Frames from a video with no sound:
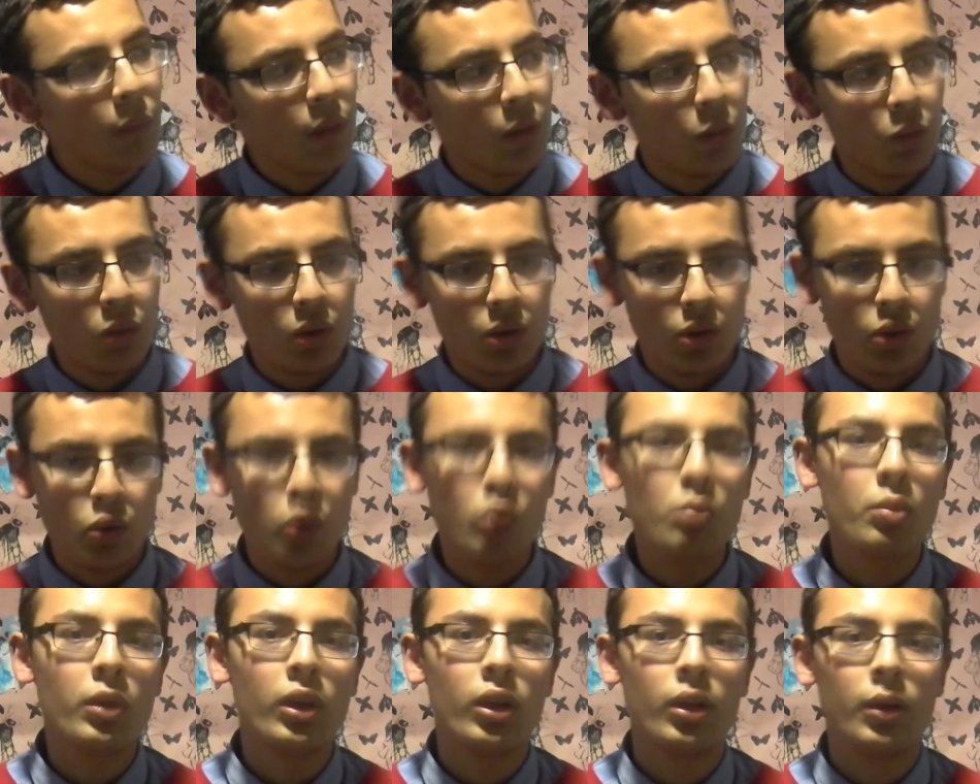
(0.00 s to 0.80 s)
What has
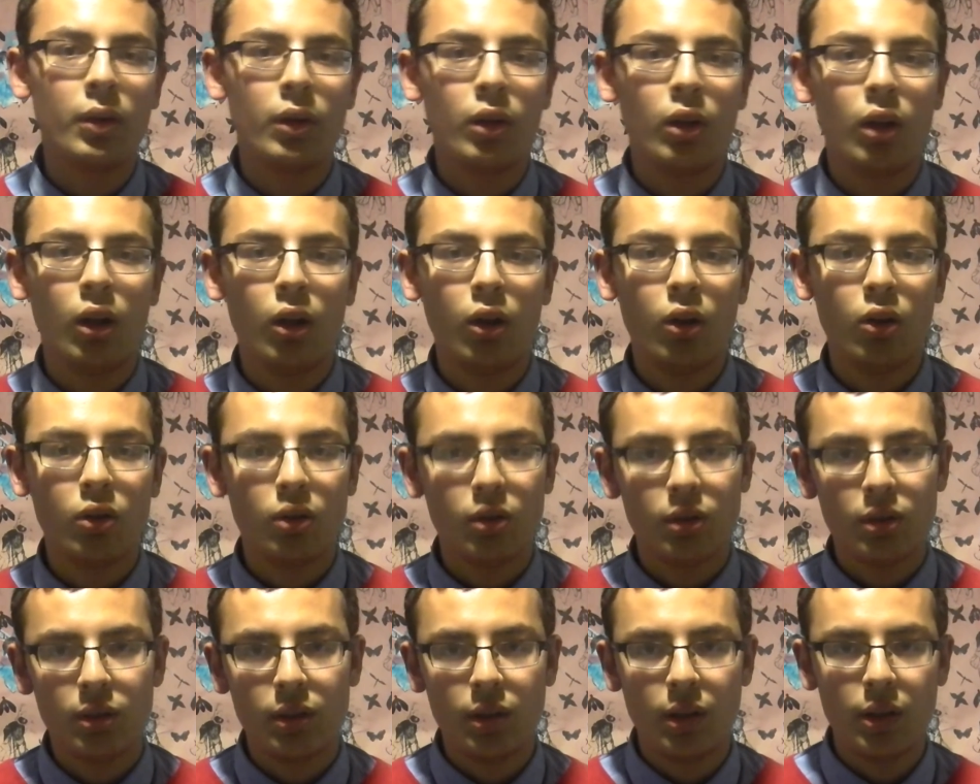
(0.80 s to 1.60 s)
taught me a lot
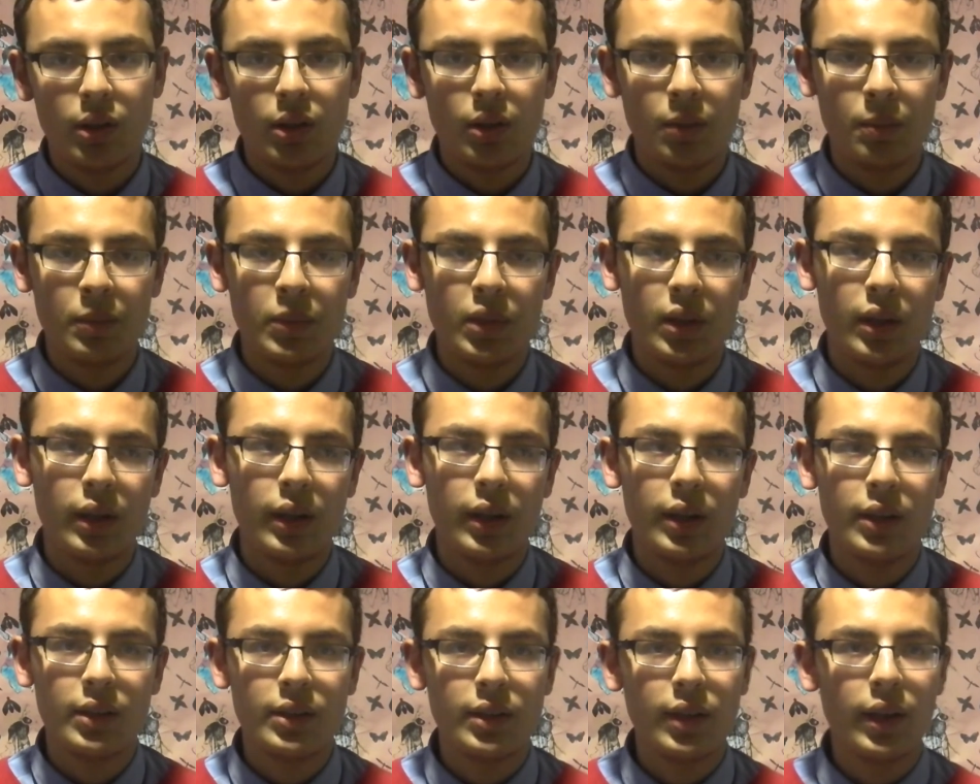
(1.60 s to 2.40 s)

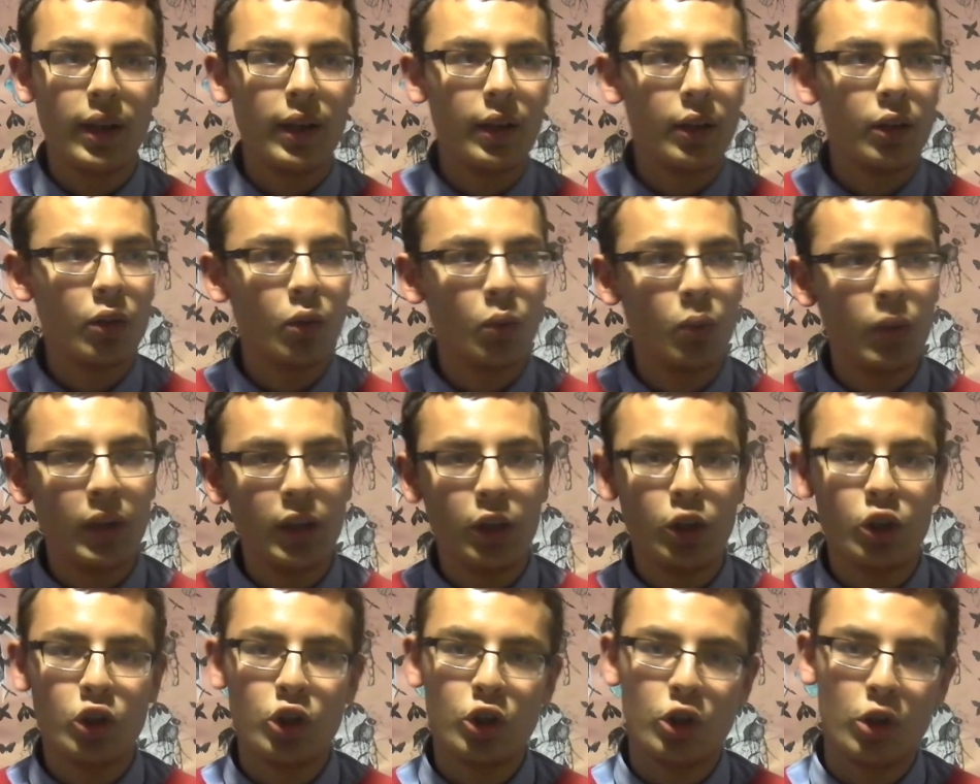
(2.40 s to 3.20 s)
today is that the way
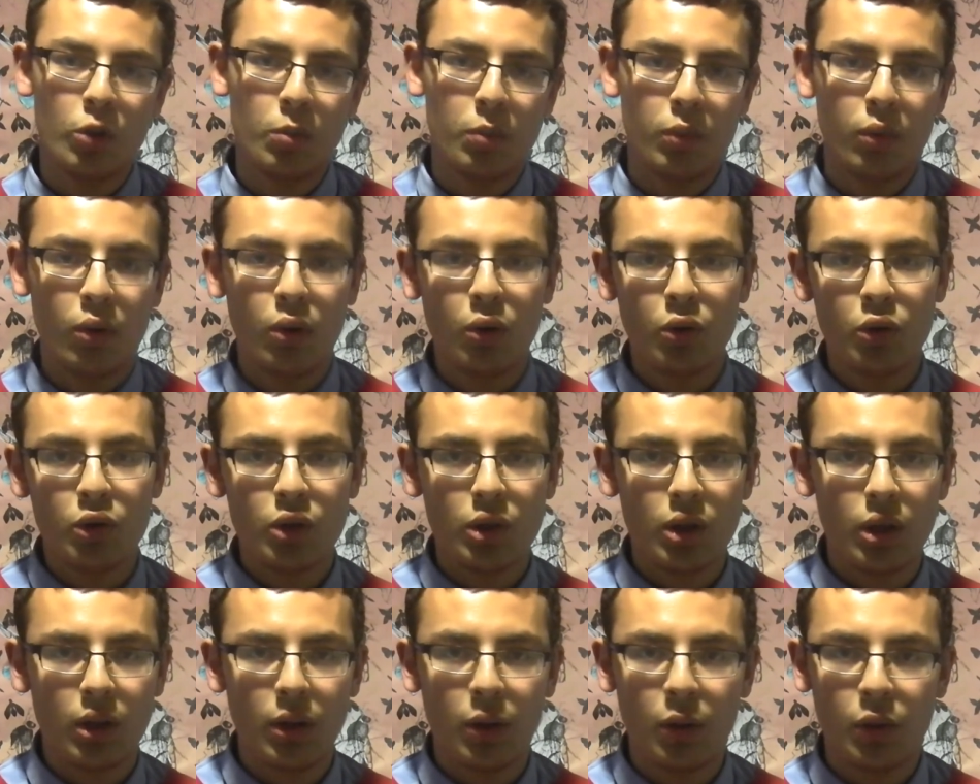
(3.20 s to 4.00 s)
you should approach
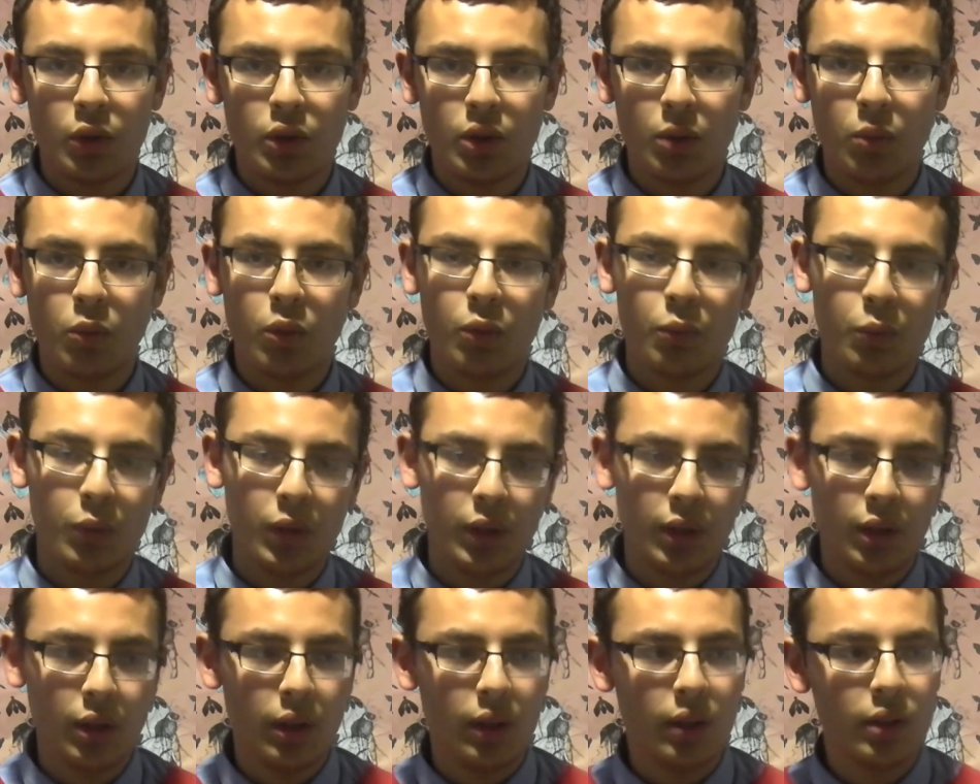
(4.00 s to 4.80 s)
someone
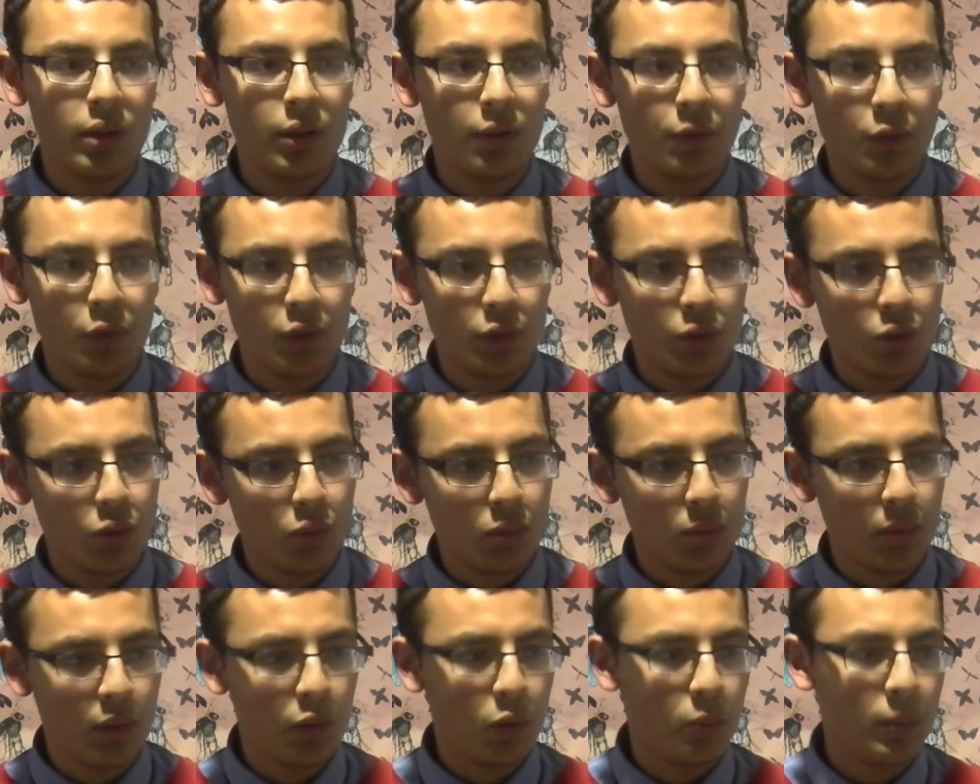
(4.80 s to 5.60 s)
in an interview is
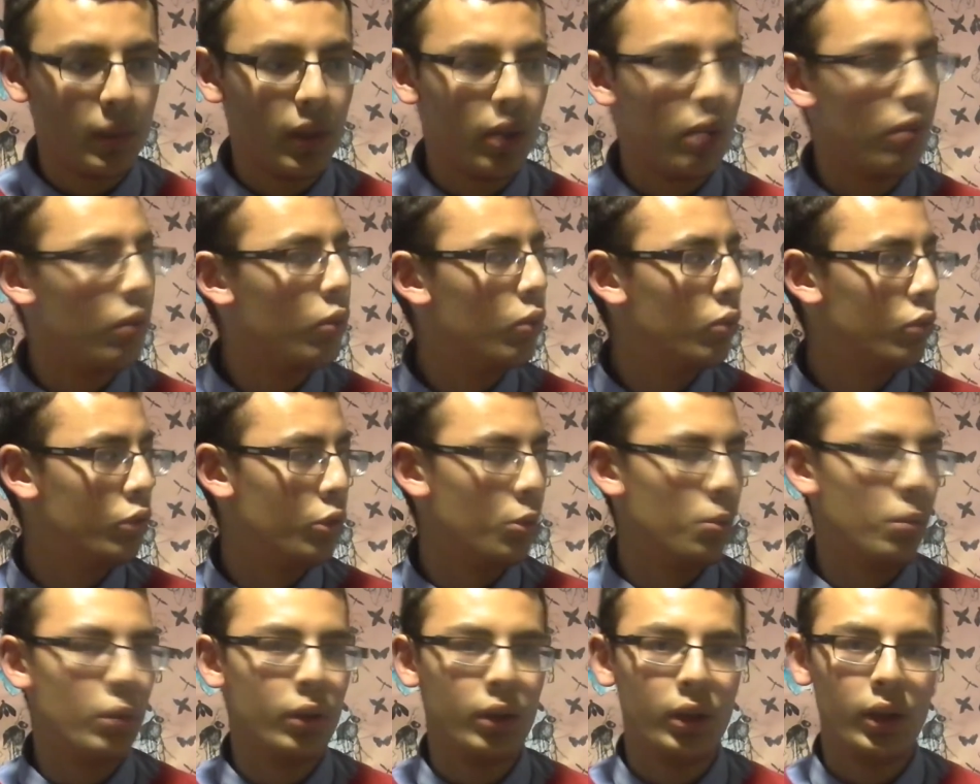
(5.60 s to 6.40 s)
taught me about all
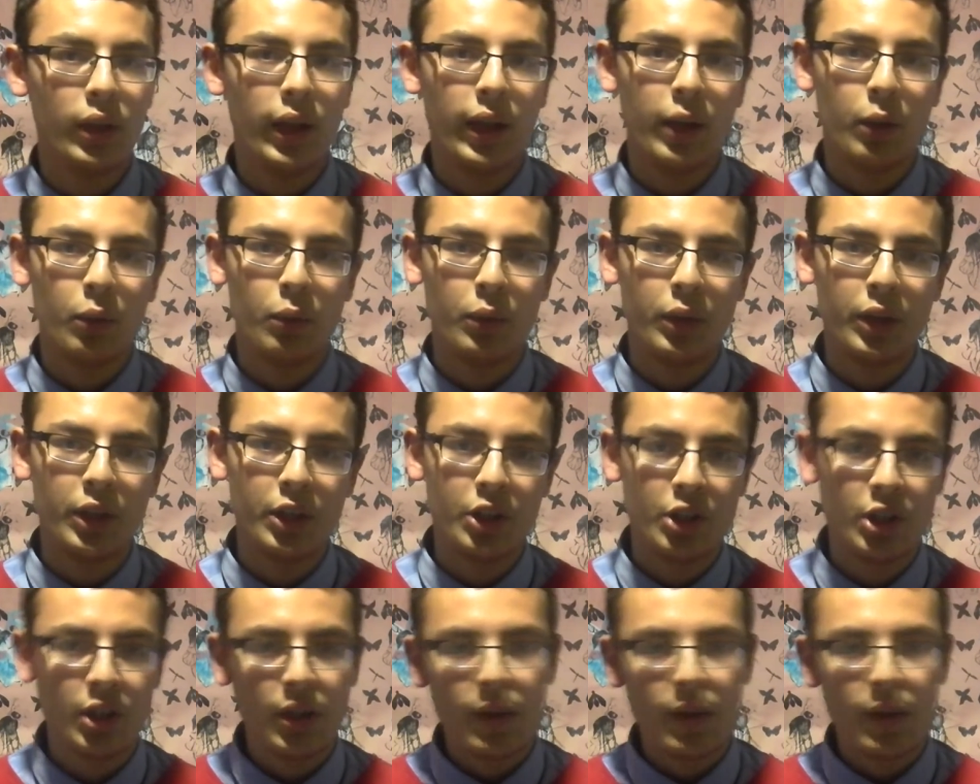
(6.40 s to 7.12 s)
your body language,